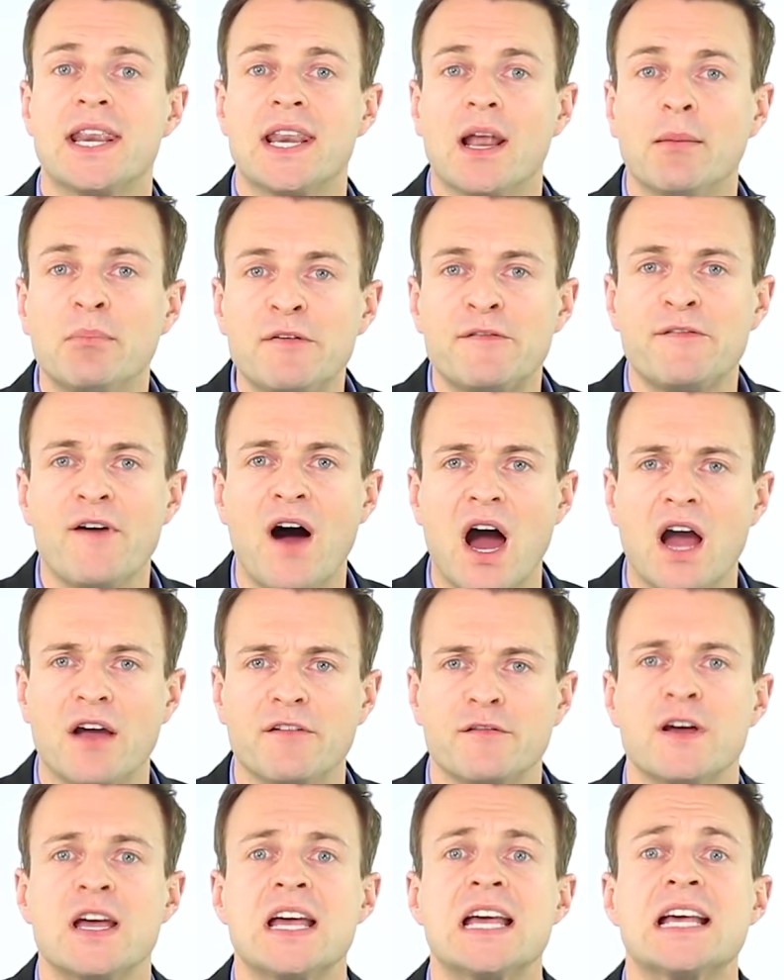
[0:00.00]
Number
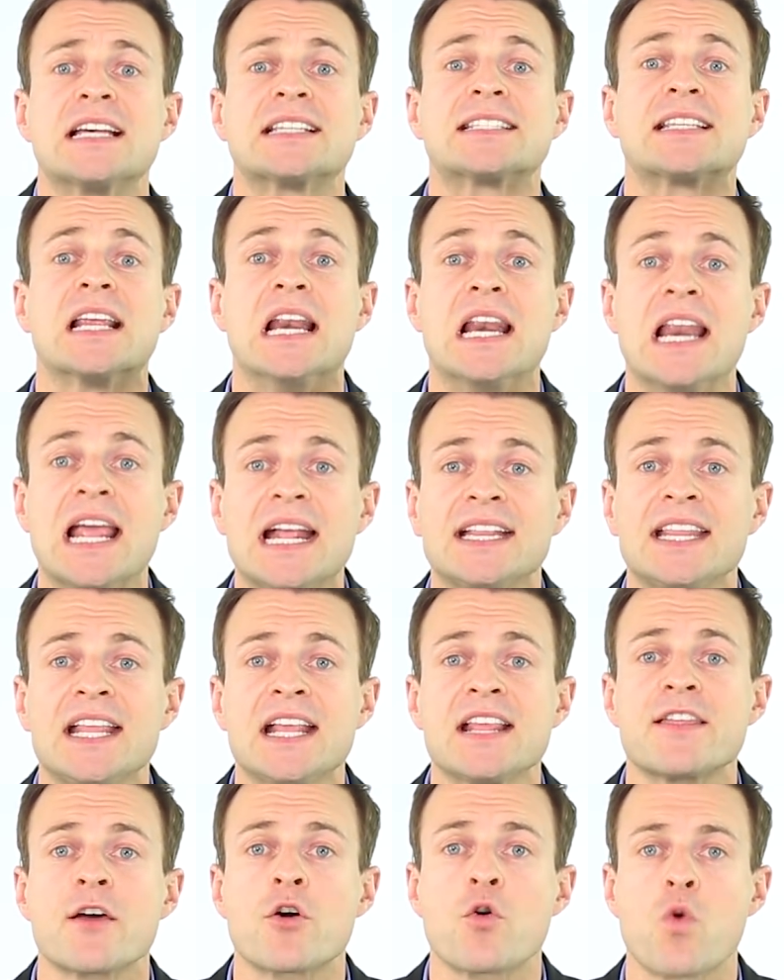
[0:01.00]
5,
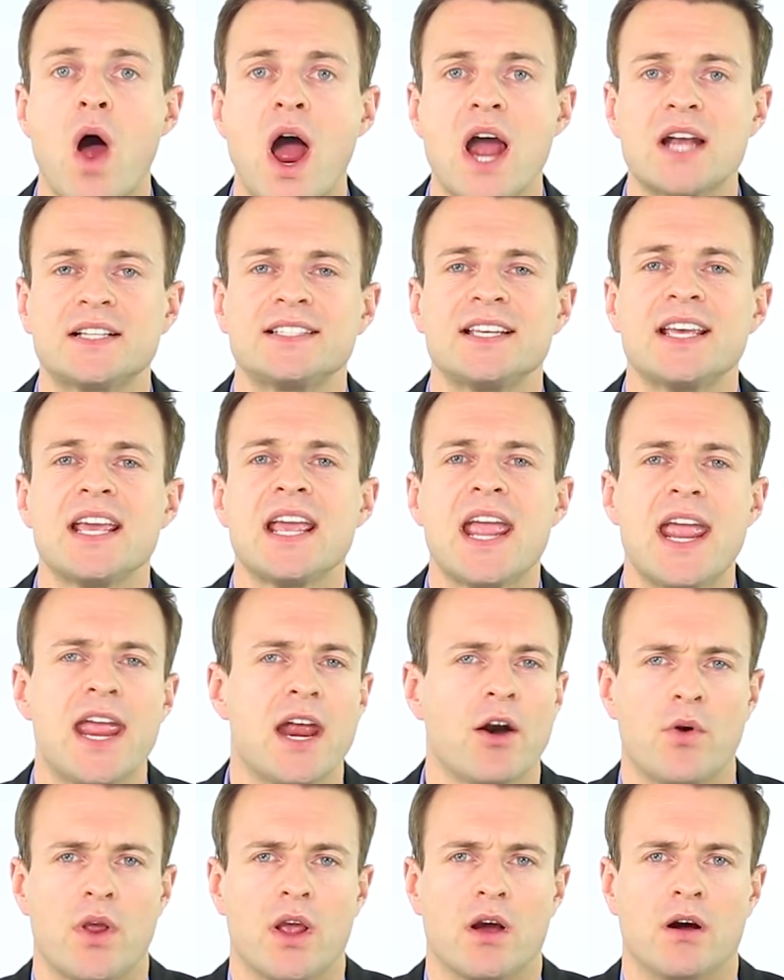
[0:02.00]
selecting the right
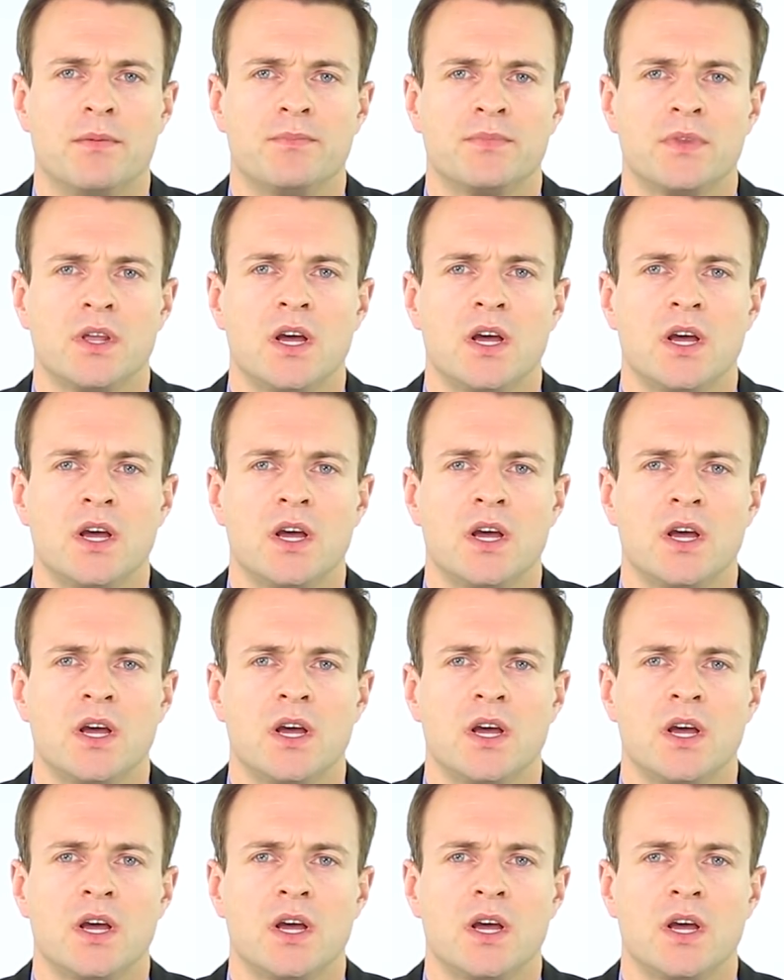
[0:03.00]
area.